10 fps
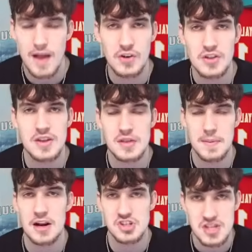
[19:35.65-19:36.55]
Everything the
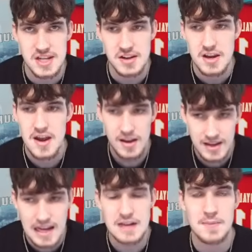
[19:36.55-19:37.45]
Bears need,
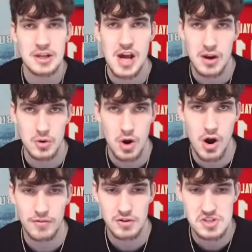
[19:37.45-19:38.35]
Caden McDonald
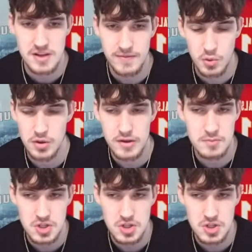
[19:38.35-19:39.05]
offers it for them.